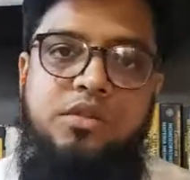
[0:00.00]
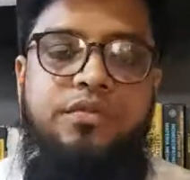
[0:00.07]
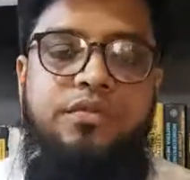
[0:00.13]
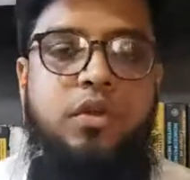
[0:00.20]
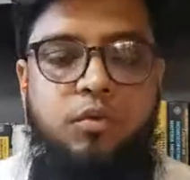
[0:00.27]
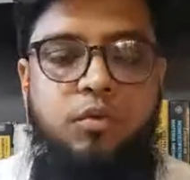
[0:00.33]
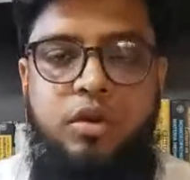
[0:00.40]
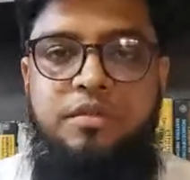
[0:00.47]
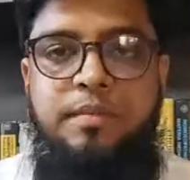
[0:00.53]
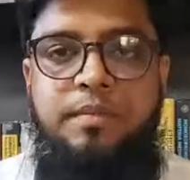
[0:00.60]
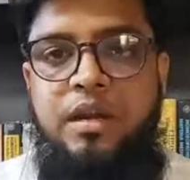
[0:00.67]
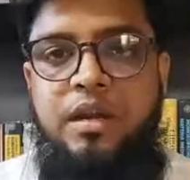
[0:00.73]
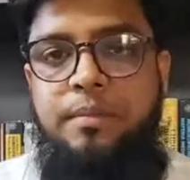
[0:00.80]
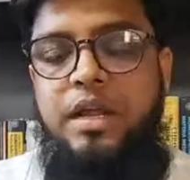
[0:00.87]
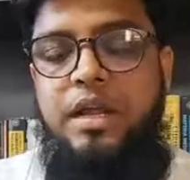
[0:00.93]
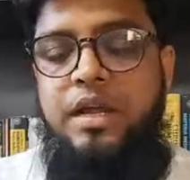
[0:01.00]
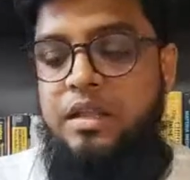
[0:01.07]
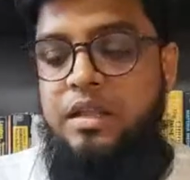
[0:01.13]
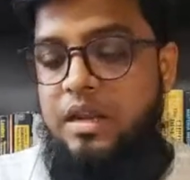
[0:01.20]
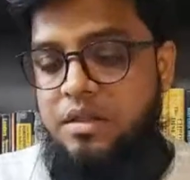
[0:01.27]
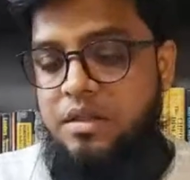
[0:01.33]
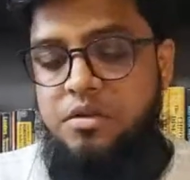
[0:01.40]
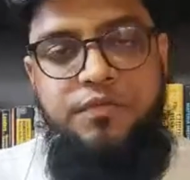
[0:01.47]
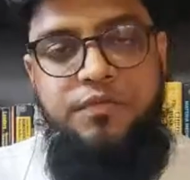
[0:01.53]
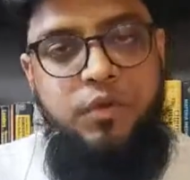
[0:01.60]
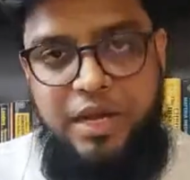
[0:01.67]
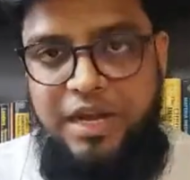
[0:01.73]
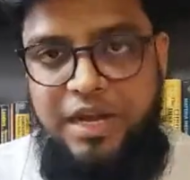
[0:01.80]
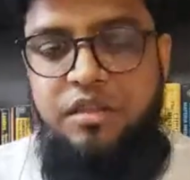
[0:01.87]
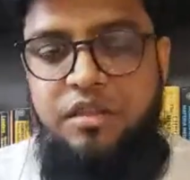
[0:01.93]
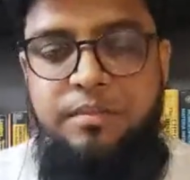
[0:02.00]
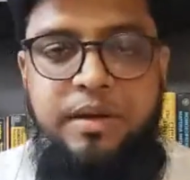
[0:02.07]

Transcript: of your Borix Mathematica, in the last of your Kent's